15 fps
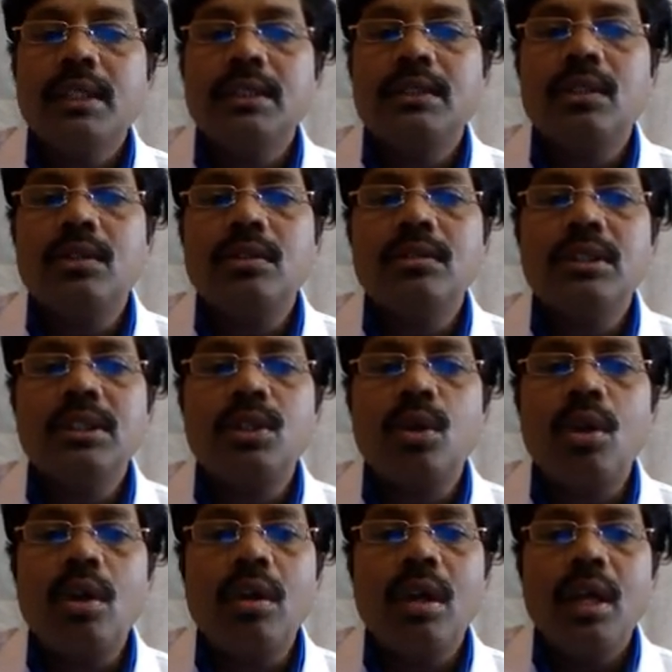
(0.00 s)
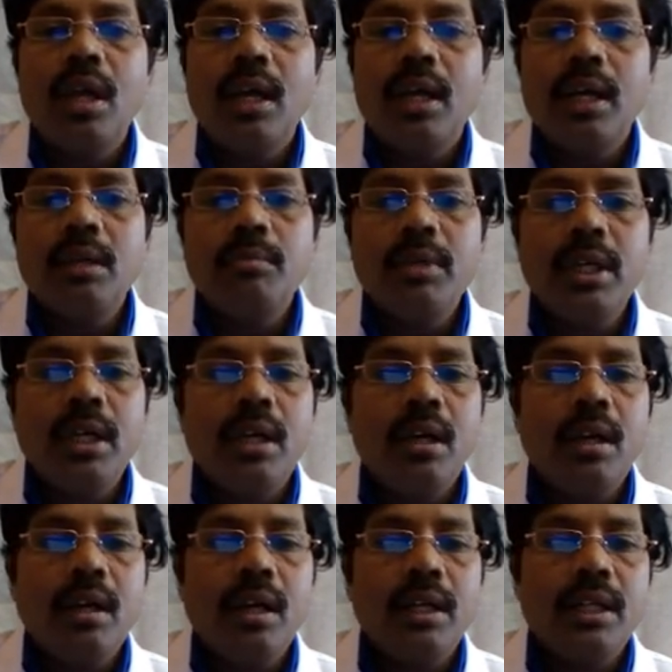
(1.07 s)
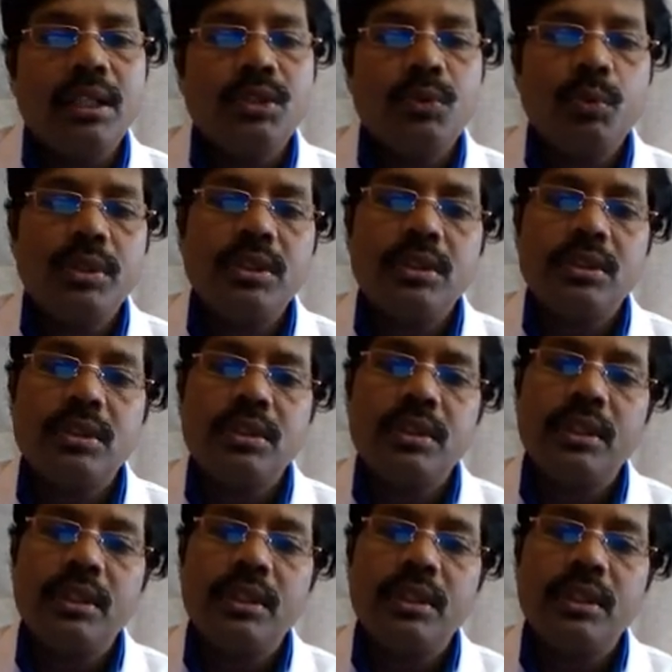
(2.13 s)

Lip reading: So these are all IM needle attached with this,